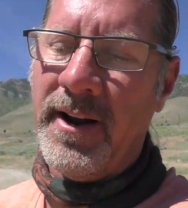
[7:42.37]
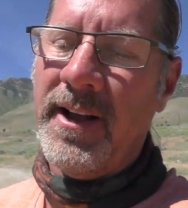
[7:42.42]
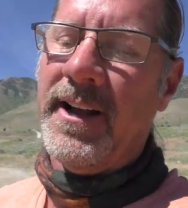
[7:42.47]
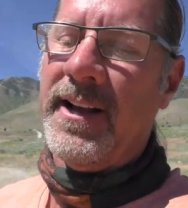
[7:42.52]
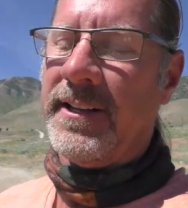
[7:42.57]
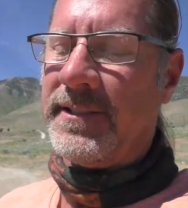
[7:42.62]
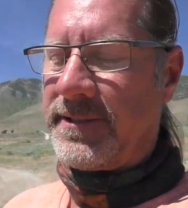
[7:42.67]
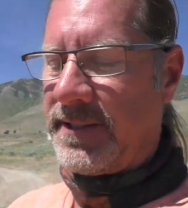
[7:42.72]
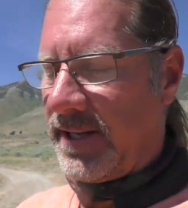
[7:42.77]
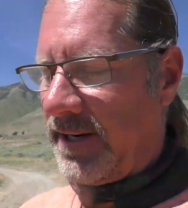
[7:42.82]

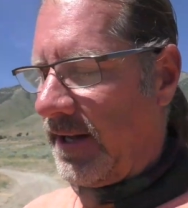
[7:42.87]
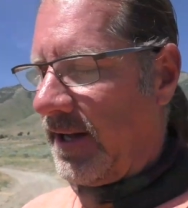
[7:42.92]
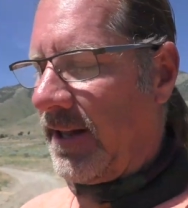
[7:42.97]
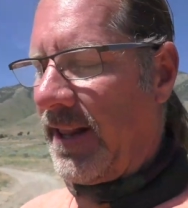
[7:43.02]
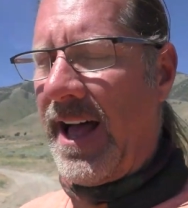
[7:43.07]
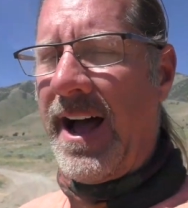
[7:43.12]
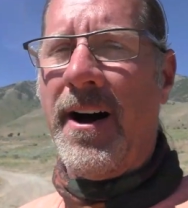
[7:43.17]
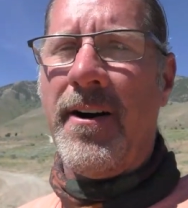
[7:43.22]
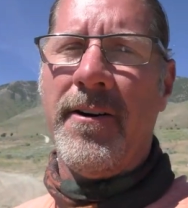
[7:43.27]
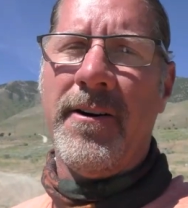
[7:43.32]
It's going to
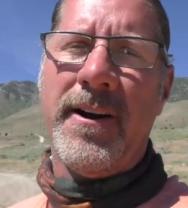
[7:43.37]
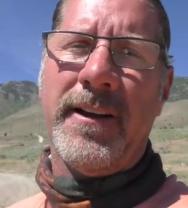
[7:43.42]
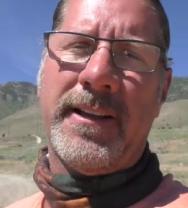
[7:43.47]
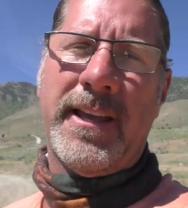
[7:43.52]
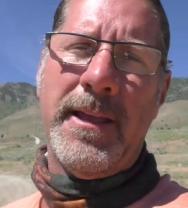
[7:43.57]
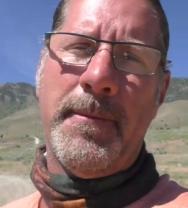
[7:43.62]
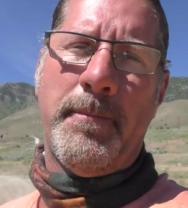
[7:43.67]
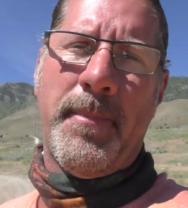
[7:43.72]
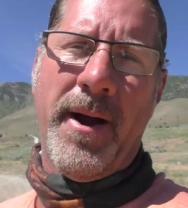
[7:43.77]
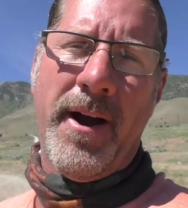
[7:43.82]
allow her to
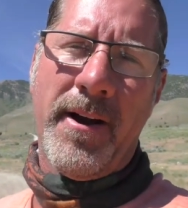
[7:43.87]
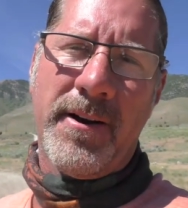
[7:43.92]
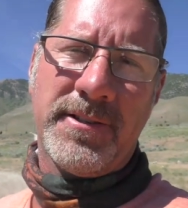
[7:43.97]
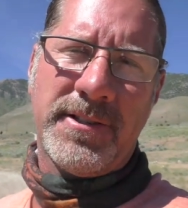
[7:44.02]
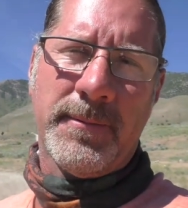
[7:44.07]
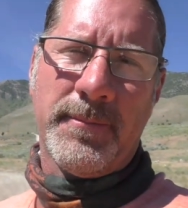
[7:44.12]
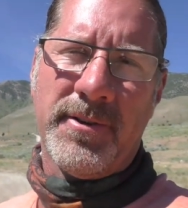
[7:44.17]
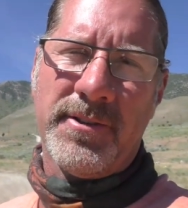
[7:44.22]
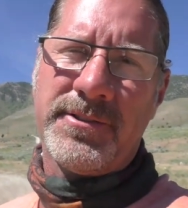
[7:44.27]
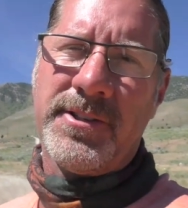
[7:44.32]
keep
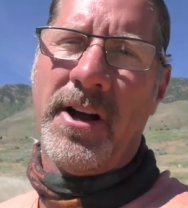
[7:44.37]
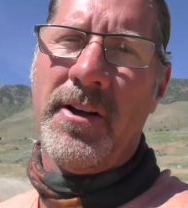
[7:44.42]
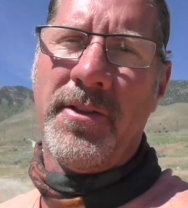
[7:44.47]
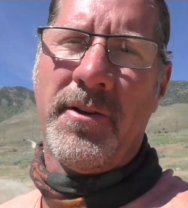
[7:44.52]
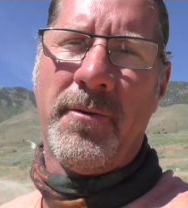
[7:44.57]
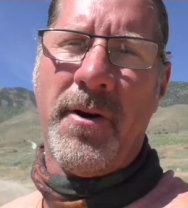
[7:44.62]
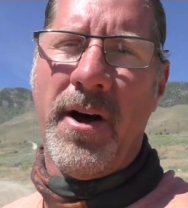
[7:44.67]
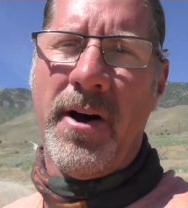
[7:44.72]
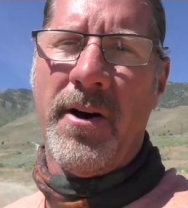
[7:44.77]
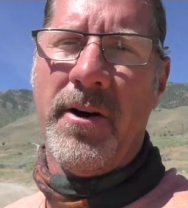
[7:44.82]
perishables on
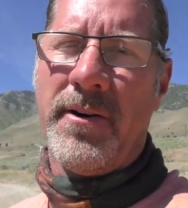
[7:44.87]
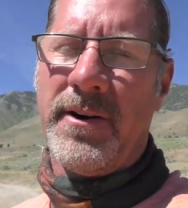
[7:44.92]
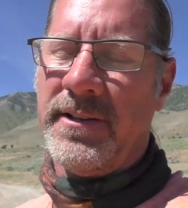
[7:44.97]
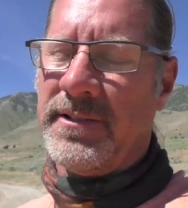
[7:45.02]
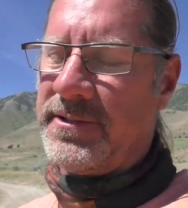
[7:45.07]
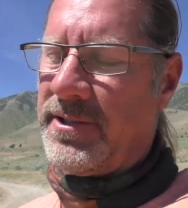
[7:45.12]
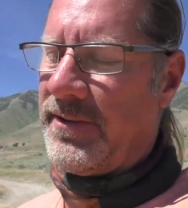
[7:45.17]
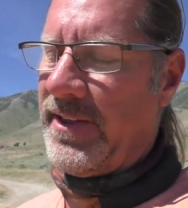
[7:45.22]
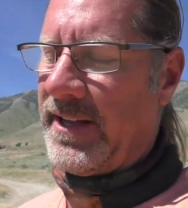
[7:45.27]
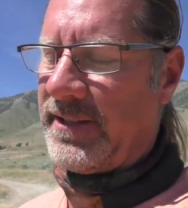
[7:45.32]
the road,
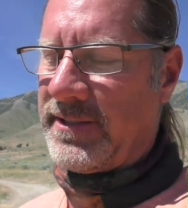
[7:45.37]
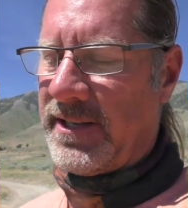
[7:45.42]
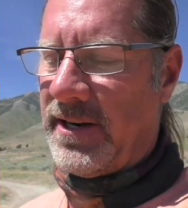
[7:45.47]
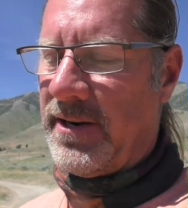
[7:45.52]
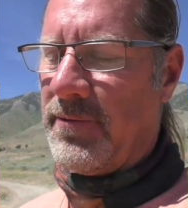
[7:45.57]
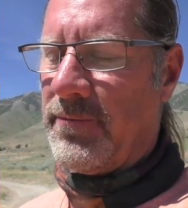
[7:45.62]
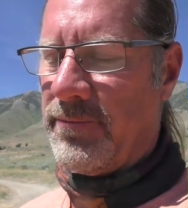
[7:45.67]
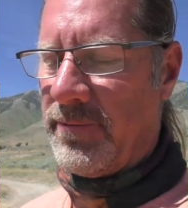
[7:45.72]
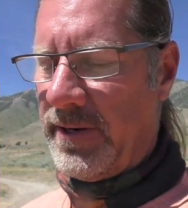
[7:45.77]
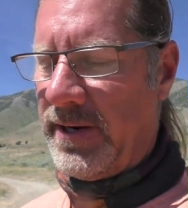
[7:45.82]
and so that's
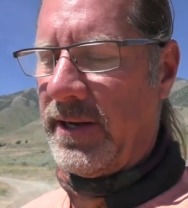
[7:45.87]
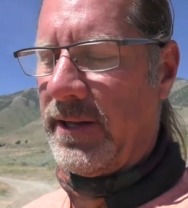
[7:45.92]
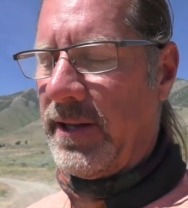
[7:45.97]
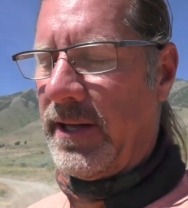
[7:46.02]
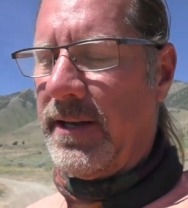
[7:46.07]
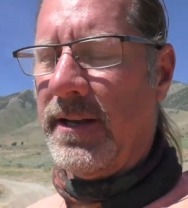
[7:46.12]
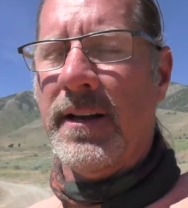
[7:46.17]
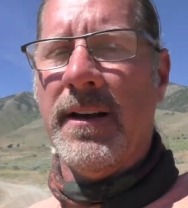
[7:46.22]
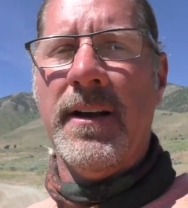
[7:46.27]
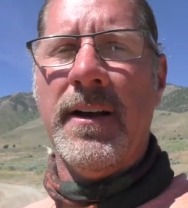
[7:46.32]
going to
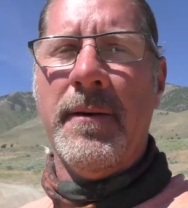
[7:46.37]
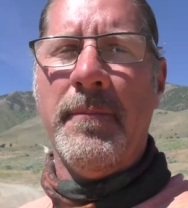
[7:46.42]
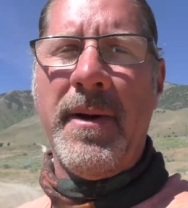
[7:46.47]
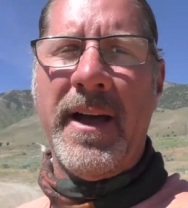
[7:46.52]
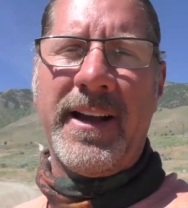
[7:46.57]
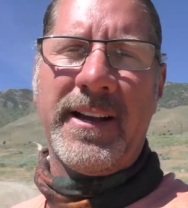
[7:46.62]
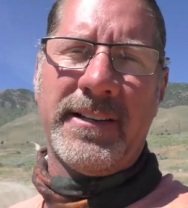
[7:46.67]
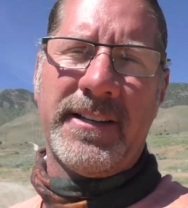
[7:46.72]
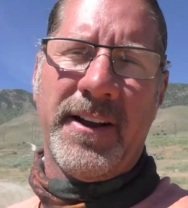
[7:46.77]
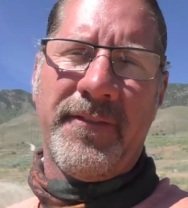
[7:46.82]
really
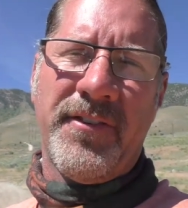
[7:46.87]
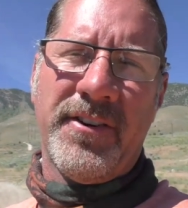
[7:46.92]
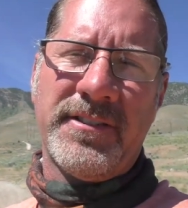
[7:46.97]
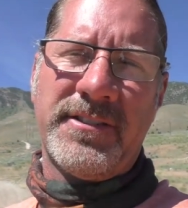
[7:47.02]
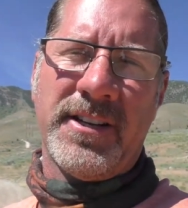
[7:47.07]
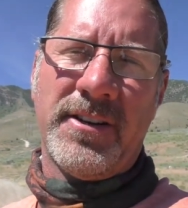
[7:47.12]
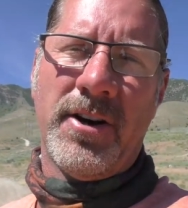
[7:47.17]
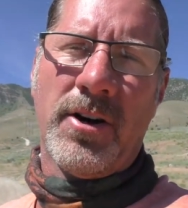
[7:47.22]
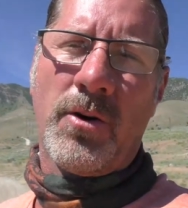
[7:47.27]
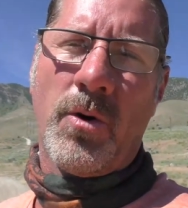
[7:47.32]
make a
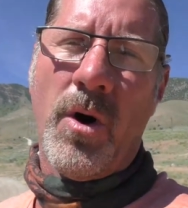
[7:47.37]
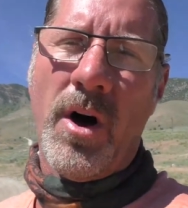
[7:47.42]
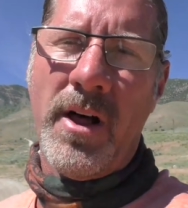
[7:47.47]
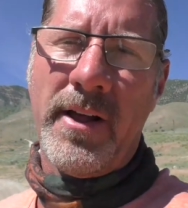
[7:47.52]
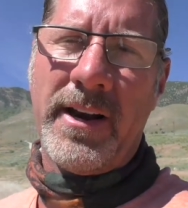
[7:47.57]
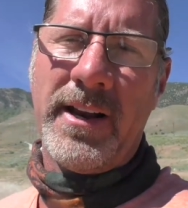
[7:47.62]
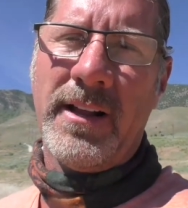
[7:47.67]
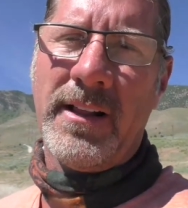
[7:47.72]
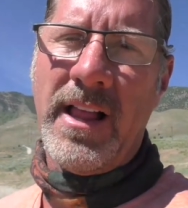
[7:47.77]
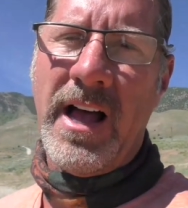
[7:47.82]
difference in her
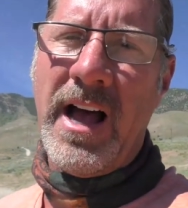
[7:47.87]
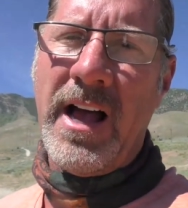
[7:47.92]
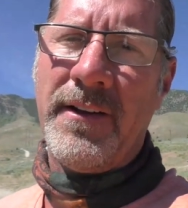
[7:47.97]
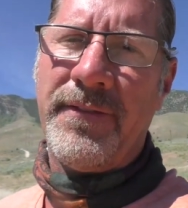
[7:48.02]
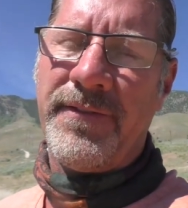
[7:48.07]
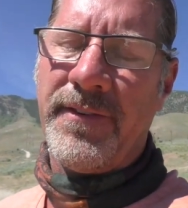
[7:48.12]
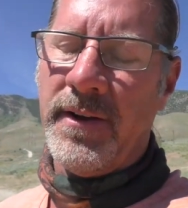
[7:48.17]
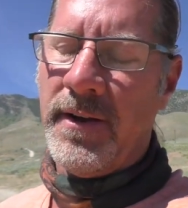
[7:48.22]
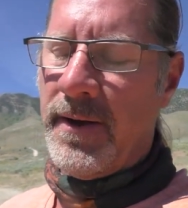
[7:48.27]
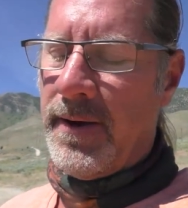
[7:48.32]
quality of
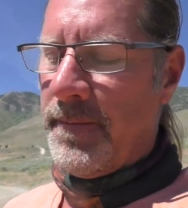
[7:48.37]
life.